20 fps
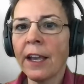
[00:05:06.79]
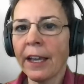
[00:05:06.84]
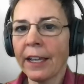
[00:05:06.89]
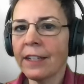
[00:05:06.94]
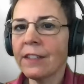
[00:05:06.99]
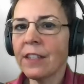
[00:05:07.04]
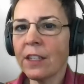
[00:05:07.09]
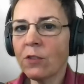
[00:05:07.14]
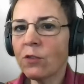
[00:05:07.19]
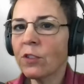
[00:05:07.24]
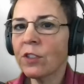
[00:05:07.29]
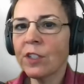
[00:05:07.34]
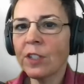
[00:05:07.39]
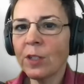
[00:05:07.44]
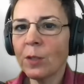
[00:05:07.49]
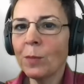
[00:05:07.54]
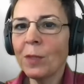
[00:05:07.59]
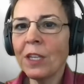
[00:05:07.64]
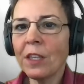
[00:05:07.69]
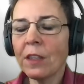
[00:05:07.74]
And it's
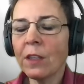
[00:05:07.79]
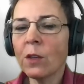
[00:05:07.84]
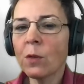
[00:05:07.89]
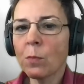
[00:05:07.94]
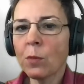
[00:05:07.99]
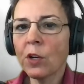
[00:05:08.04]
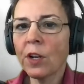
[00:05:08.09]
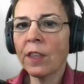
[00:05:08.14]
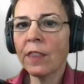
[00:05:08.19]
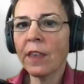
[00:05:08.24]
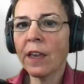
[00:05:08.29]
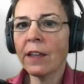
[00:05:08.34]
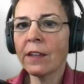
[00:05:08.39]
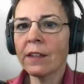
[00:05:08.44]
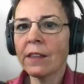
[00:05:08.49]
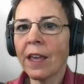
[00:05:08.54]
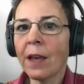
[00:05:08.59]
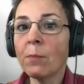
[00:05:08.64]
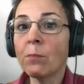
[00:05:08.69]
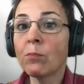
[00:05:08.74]
interesting to me that you're putting that
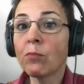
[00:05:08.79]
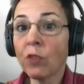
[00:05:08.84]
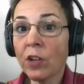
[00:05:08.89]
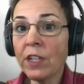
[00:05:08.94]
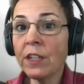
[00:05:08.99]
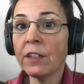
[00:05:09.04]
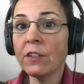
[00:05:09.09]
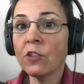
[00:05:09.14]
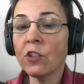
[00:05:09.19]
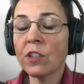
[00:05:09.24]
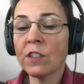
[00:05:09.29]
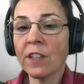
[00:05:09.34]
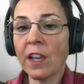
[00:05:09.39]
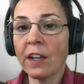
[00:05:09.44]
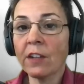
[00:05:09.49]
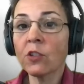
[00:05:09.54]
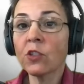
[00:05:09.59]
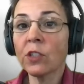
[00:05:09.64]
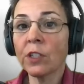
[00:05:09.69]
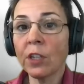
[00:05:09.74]
that bridge is
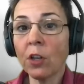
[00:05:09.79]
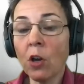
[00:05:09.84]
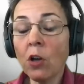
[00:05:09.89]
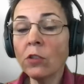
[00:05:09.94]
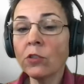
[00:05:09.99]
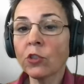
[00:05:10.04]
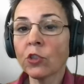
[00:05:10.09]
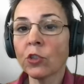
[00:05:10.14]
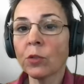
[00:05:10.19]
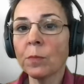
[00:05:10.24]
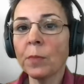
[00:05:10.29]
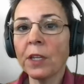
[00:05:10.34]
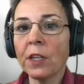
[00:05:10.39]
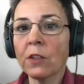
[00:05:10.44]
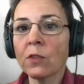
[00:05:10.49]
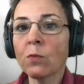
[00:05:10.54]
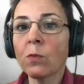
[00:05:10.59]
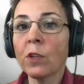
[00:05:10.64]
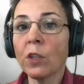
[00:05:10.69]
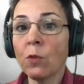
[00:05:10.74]
actually culture
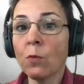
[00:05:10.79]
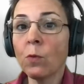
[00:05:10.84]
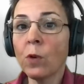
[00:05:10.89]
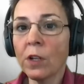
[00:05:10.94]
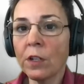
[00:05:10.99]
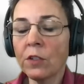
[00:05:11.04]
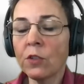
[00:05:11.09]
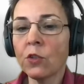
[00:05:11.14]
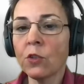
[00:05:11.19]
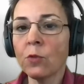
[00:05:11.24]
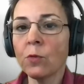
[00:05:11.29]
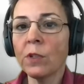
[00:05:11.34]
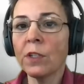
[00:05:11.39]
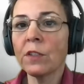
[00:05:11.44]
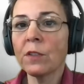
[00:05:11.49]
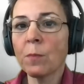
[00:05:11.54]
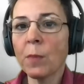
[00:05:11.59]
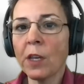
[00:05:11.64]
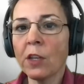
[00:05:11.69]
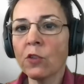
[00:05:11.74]
because what you want to do
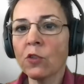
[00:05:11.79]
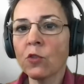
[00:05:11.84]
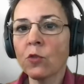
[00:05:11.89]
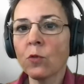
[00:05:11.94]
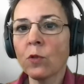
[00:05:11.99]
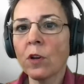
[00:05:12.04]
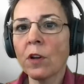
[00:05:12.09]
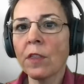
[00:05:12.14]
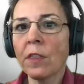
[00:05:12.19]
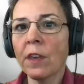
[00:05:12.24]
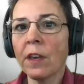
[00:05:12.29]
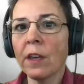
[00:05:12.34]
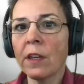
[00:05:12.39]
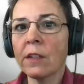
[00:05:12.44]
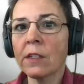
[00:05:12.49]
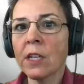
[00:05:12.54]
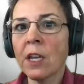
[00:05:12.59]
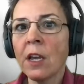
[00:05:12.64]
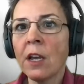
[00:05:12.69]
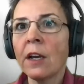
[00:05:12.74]
is make sure
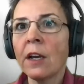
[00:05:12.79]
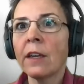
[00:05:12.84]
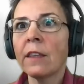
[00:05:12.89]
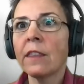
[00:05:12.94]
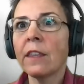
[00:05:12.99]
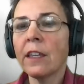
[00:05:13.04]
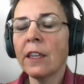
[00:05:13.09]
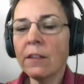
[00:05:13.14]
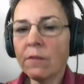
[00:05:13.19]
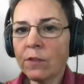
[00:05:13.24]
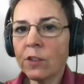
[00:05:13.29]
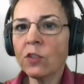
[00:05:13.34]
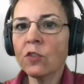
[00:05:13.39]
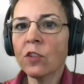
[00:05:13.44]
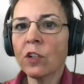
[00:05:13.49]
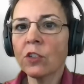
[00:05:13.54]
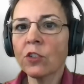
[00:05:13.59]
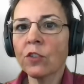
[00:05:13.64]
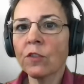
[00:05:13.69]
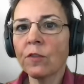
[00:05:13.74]
that the
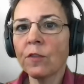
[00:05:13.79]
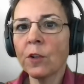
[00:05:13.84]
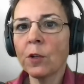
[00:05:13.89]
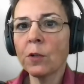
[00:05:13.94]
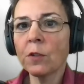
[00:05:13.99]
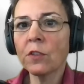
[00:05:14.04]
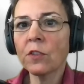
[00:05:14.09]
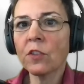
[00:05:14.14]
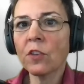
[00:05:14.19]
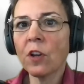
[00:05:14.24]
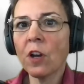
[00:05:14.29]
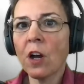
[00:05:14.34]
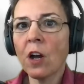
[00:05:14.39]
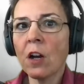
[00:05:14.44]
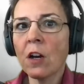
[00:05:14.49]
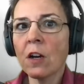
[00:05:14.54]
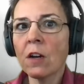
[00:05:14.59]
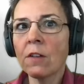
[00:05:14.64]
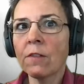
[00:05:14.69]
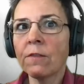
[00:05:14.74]
infrastructure folks
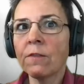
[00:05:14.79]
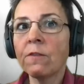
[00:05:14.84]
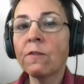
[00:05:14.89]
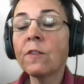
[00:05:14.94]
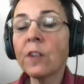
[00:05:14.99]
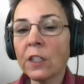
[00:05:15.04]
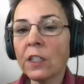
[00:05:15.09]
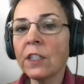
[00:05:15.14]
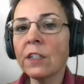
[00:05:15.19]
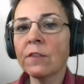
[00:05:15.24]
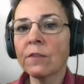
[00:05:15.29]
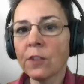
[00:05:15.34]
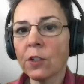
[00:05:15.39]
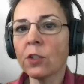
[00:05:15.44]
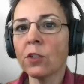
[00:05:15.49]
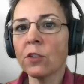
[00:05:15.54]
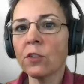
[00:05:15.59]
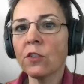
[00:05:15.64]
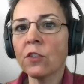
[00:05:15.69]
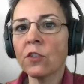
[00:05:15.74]
are fully
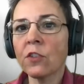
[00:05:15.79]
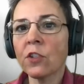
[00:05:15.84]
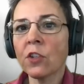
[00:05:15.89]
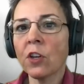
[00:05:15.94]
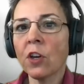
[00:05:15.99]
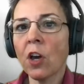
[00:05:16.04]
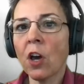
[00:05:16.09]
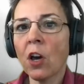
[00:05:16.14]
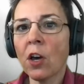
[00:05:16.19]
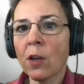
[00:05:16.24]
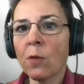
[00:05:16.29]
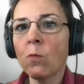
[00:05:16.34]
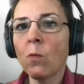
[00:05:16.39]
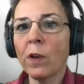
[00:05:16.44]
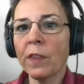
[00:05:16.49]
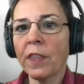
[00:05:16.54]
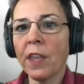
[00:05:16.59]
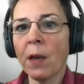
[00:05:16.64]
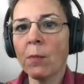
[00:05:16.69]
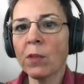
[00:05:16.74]
versed on
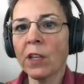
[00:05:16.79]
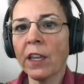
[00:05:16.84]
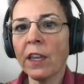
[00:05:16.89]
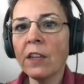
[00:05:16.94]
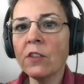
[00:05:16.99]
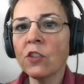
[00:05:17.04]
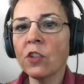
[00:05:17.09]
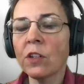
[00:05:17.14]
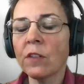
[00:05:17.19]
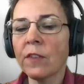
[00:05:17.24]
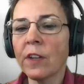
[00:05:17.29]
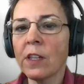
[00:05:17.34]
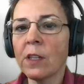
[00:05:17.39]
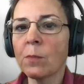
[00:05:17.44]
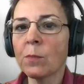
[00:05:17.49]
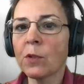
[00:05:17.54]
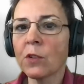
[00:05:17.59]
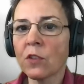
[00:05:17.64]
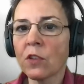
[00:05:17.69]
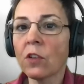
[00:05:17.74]
what the application
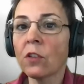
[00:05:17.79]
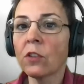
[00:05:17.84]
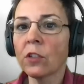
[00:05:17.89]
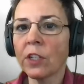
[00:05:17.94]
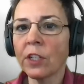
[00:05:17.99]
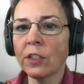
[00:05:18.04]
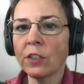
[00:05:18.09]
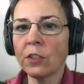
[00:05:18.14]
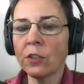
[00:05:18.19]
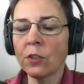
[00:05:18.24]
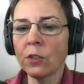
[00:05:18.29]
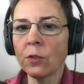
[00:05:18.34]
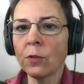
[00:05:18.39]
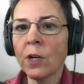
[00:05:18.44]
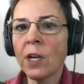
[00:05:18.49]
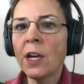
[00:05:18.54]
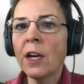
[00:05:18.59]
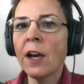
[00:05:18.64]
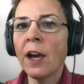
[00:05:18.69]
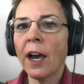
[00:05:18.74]
developers are looking to do,
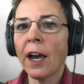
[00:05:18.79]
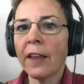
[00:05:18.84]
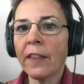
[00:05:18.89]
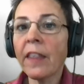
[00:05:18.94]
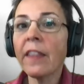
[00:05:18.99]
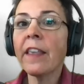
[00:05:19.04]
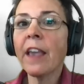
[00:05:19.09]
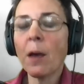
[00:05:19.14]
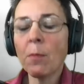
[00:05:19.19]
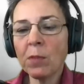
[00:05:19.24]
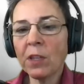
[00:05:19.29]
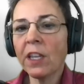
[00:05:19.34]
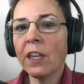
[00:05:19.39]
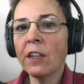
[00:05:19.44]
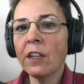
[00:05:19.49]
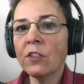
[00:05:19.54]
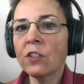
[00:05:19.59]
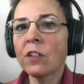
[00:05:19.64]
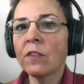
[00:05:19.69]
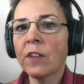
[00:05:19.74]
and then the
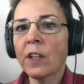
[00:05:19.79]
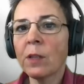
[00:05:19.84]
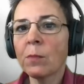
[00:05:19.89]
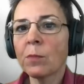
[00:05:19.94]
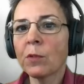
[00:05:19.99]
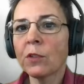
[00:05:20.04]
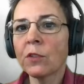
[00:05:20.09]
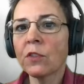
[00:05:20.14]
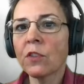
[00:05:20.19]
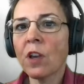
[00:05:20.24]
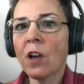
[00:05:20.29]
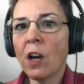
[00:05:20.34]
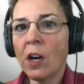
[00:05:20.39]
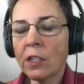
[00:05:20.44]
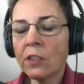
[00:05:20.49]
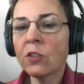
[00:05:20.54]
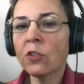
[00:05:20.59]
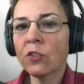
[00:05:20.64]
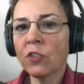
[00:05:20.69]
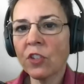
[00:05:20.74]
application developers
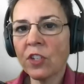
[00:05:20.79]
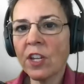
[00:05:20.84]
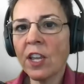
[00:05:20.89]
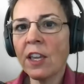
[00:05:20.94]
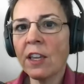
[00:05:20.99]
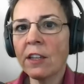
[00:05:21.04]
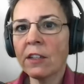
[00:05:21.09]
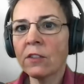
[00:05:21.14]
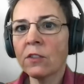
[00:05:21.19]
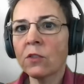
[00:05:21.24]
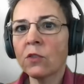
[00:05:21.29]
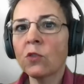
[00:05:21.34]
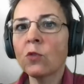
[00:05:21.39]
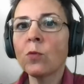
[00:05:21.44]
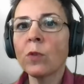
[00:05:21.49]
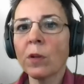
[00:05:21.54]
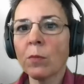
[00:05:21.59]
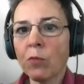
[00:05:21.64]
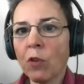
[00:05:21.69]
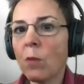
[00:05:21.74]
understand
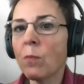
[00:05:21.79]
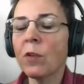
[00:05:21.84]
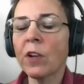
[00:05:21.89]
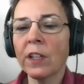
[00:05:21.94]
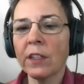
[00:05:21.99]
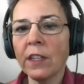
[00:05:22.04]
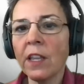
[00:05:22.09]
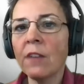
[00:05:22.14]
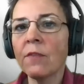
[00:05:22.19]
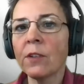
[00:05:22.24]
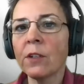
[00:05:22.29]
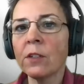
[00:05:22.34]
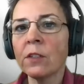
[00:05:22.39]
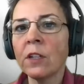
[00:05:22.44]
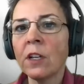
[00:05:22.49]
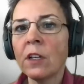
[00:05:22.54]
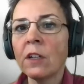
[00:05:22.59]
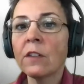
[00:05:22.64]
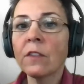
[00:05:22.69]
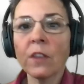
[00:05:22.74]
to an appropriate level
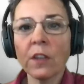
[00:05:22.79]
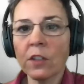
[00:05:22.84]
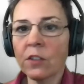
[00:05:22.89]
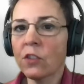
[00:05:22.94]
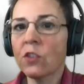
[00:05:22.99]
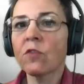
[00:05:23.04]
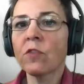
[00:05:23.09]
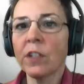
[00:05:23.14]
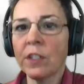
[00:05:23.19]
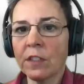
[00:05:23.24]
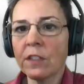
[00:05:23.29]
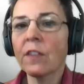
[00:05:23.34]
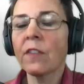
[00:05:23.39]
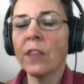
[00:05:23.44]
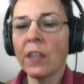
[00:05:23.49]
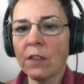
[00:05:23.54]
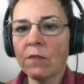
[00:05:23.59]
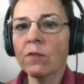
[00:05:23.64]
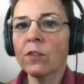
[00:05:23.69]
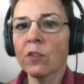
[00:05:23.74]
the constraints of
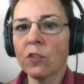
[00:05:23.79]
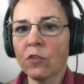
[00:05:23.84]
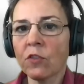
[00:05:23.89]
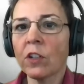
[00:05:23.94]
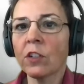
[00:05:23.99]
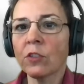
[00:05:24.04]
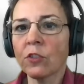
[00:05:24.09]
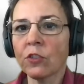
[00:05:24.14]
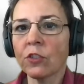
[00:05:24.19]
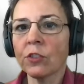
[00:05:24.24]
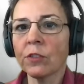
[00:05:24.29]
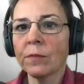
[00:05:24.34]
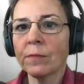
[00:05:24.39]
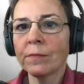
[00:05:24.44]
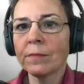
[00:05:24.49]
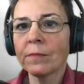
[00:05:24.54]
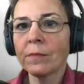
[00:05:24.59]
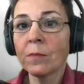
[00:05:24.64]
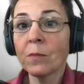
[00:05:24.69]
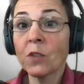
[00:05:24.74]
the infrastructure.
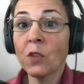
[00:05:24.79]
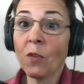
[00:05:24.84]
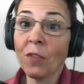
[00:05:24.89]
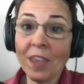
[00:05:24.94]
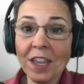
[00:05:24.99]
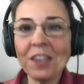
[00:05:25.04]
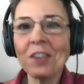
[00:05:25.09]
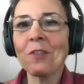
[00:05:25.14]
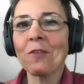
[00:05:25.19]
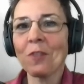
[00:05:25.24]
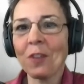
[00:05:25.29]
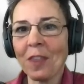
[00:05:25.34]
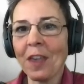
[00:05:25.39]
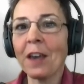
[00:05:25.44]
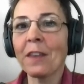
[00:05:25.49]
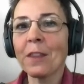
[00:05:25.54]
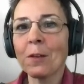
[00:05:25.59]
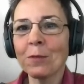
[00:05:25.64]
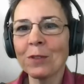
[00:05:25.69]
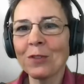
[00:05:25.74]
So thank you for
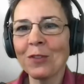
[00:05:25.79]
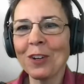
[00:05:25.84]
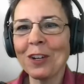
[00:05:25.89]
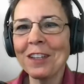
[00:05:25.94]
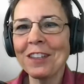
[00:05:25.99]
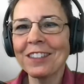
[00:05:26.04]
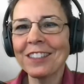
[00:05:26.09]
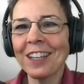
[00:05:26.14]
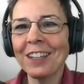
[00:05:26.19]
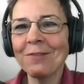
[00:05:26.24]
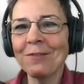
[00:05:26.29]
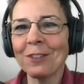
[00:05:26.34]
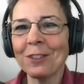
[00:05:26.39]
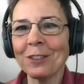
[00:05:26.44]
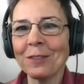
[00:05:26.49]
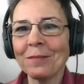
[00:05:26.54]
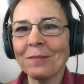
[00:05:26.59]
that. That was very insightful.